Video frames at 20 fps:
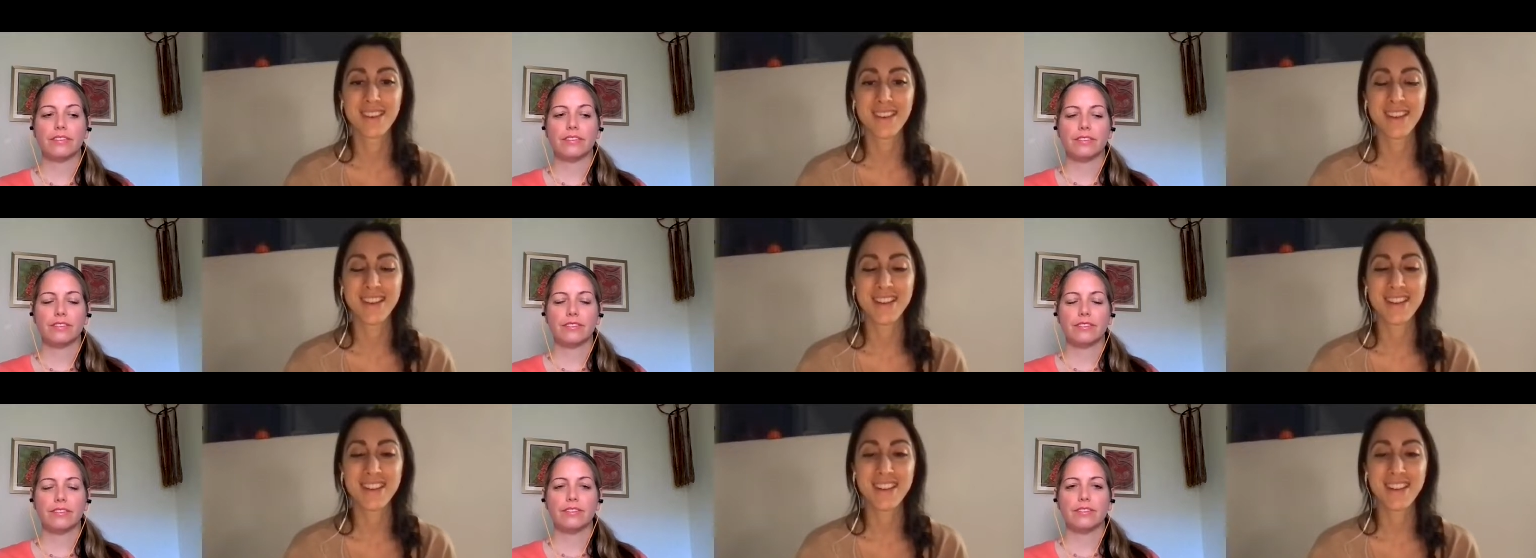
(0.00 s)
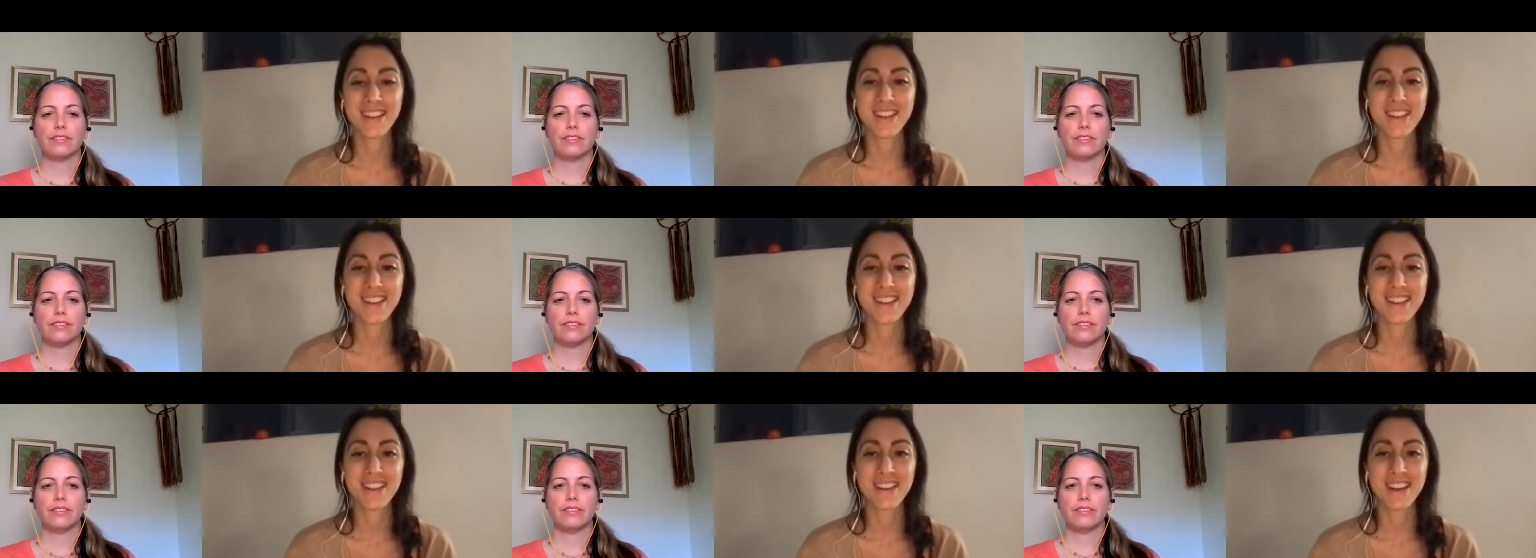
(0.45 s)
Speaker 1: And
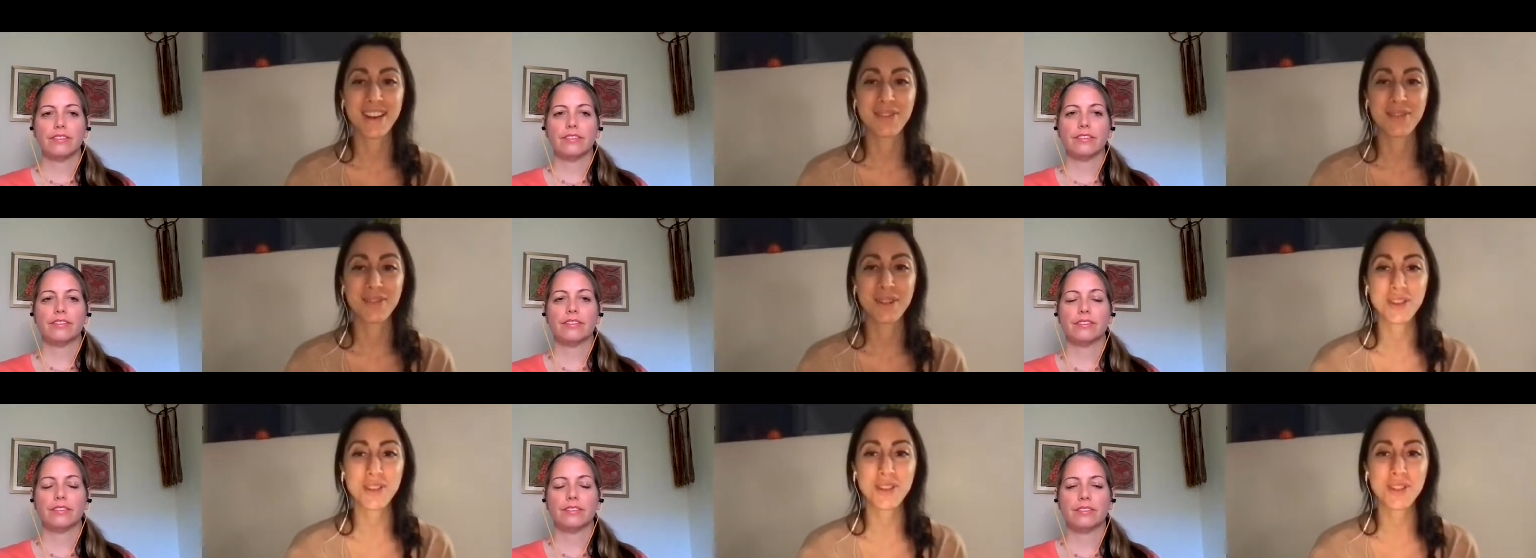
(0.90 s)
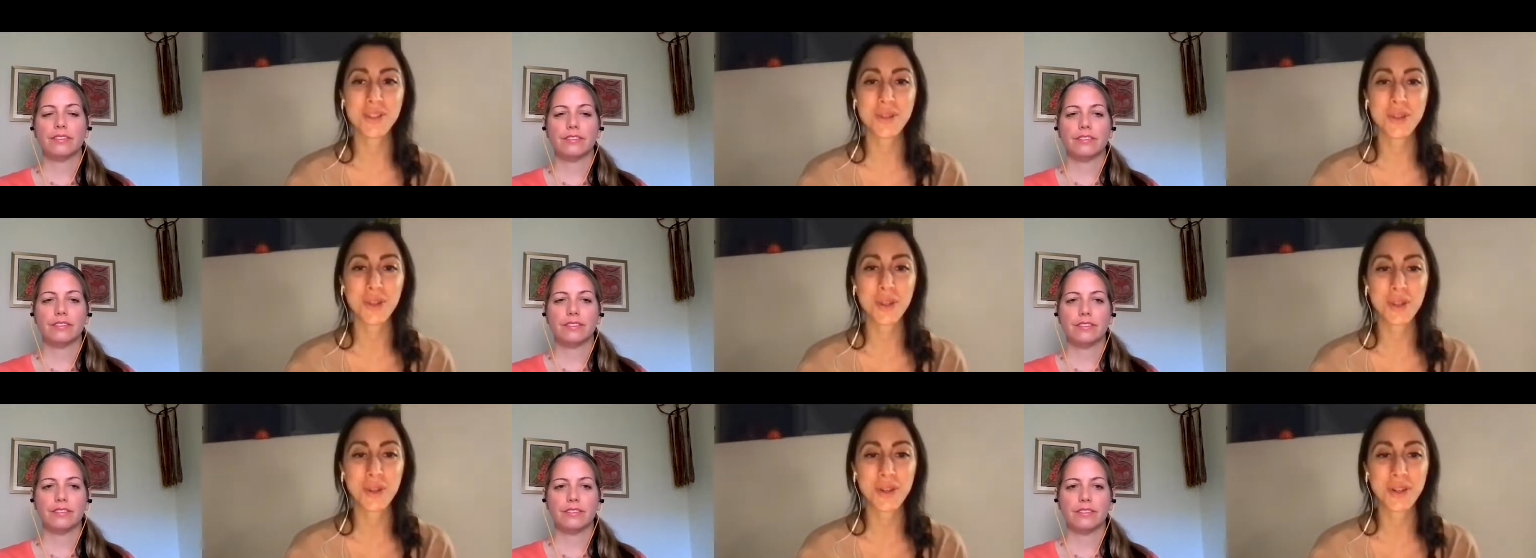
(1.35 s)
I'm
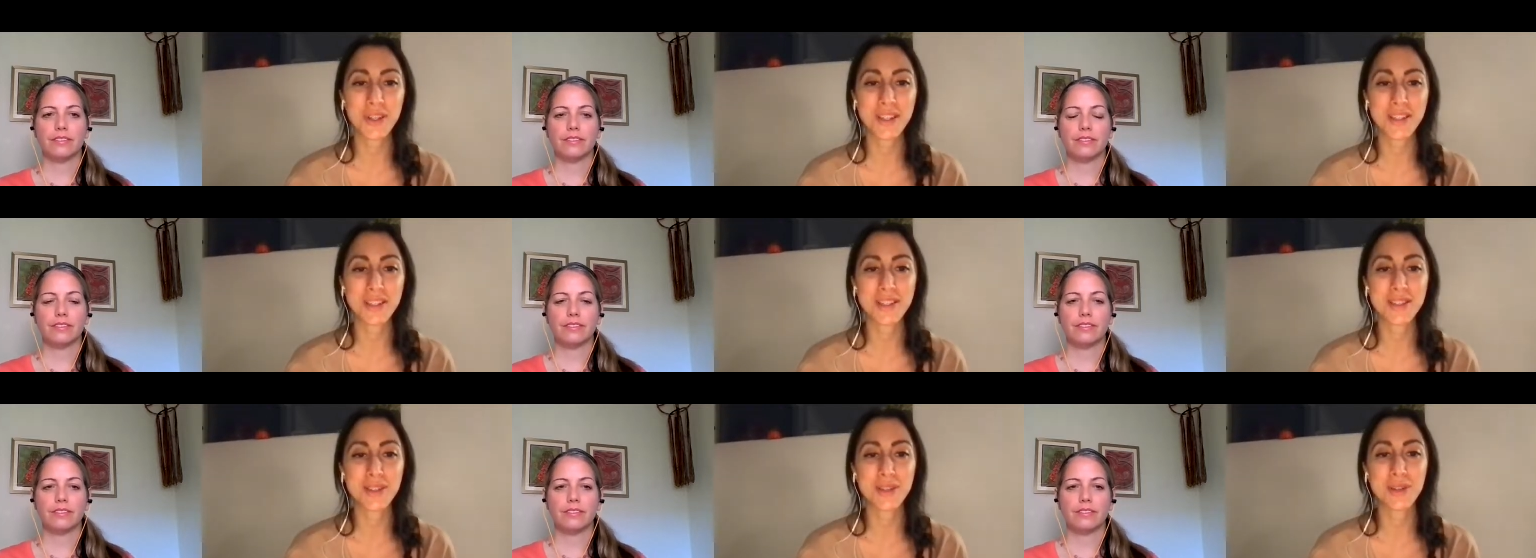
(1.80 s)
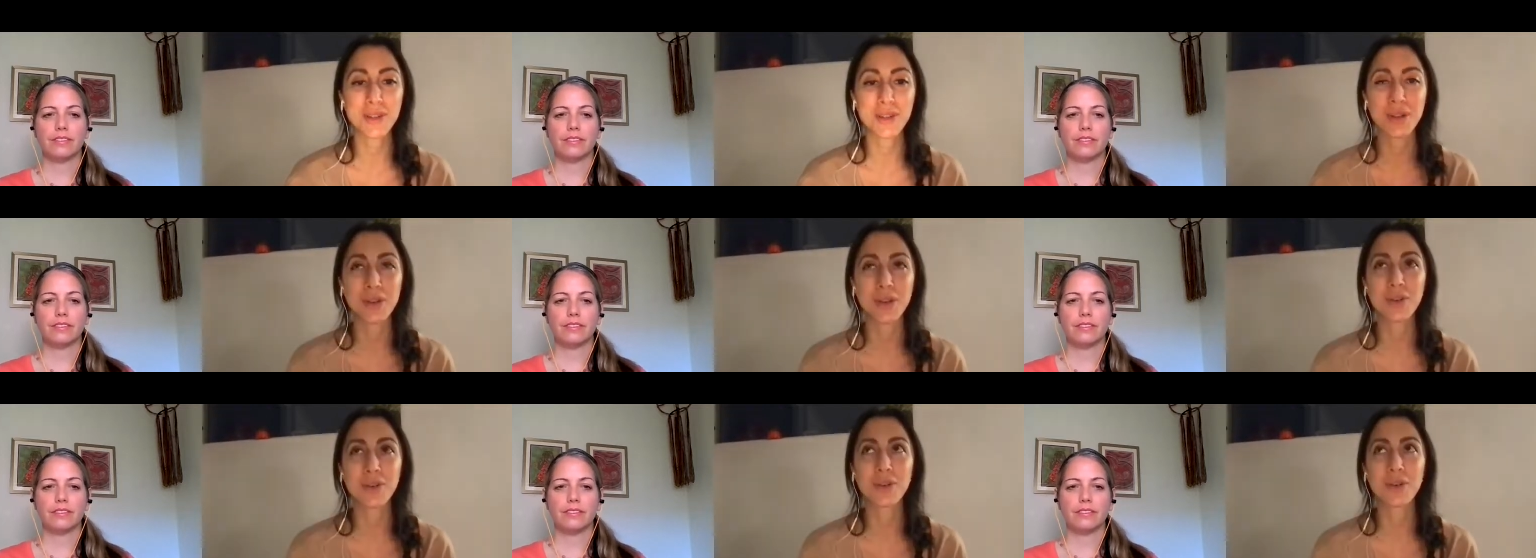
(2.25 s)
also curious to
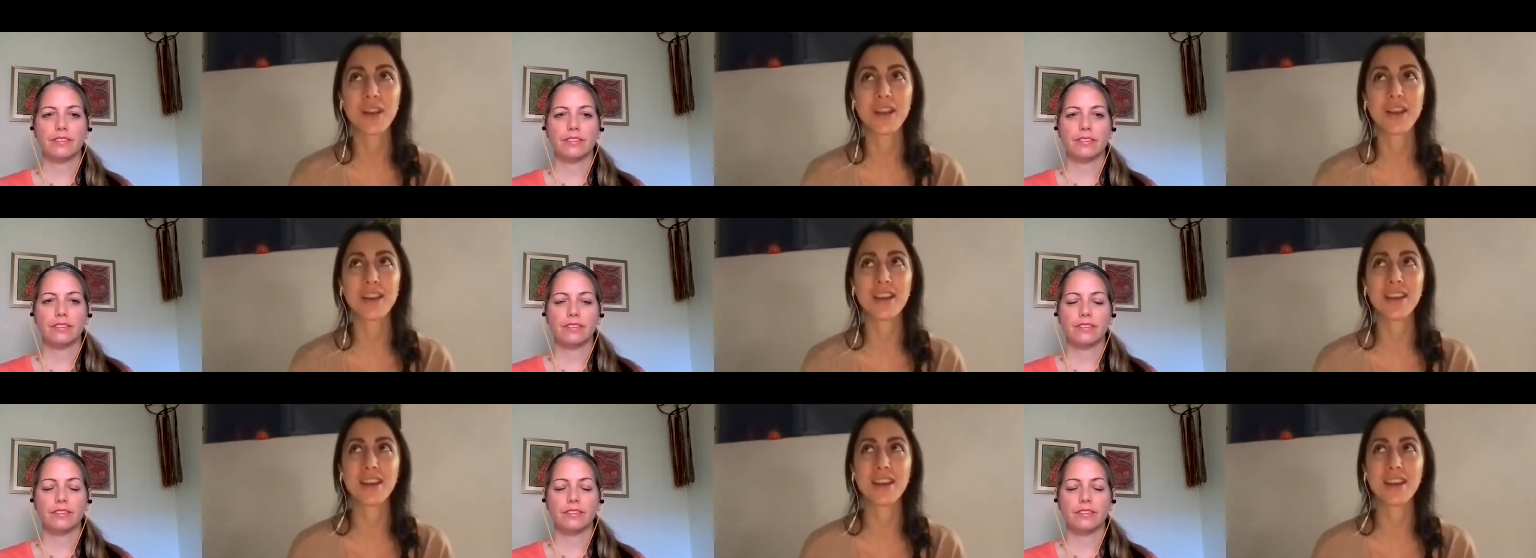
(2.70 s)
know